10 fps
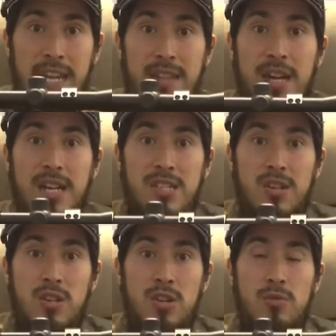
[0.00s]
highest I
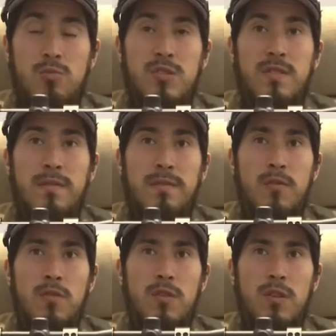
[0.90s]
got was
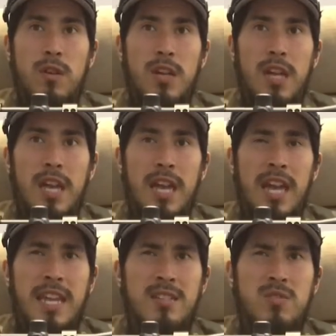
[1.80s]
4
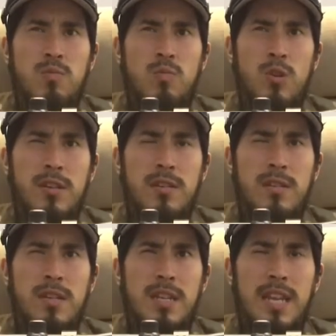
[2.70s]
481
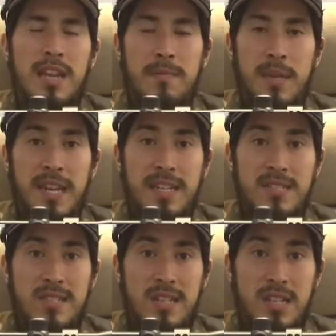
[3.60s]

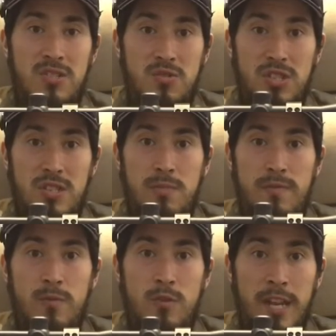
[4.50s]
FPS, so just over
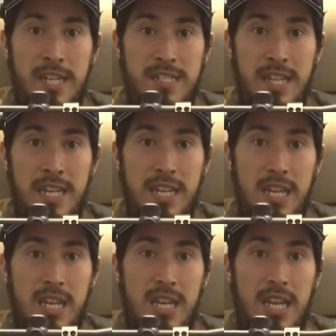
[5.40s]
480,
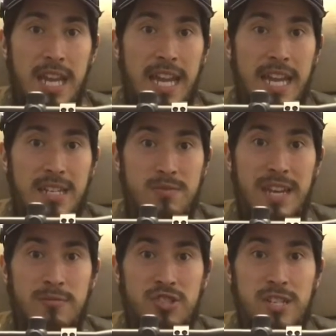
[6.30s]
and it was
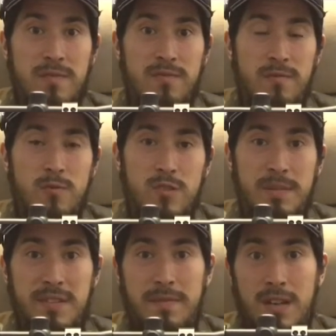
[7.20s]
averaging from
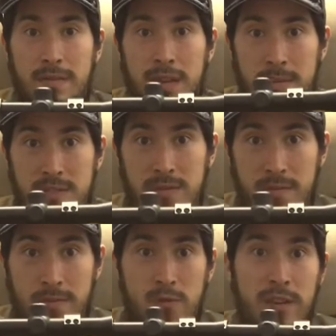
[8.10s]
475 up to
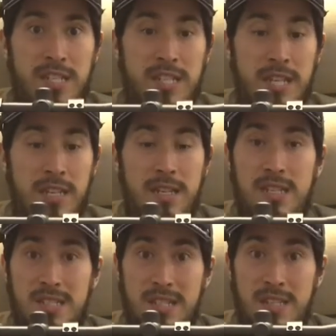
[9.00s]
480
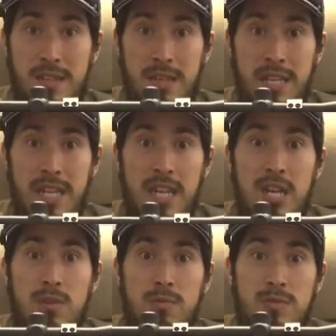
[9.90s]
consistently.
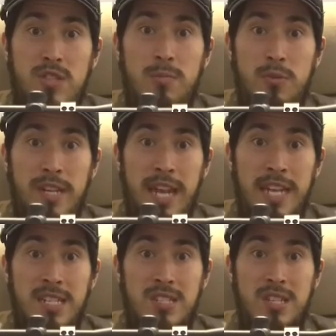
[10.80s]
With
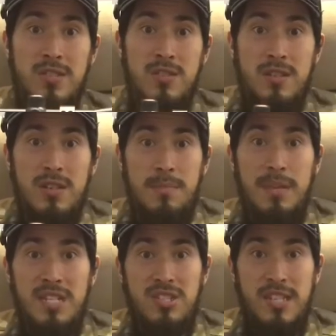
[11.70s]
2.8, I took a
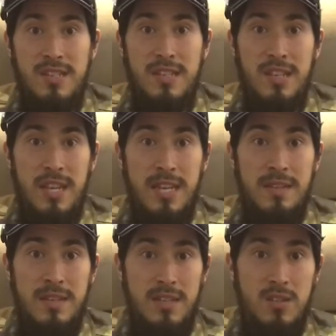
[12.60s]
picture yesterday
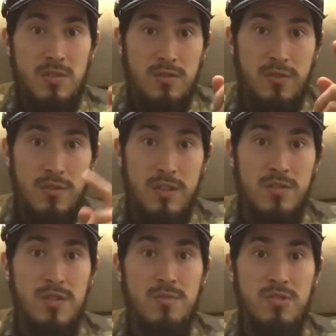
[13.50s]
on a chrono,
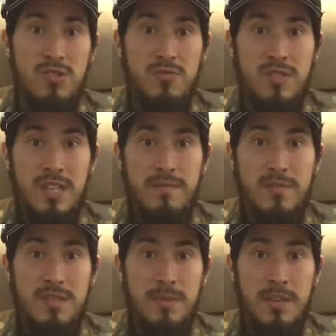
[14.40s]
which you'll see in front
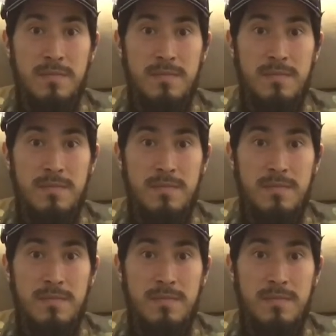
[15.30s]
of you,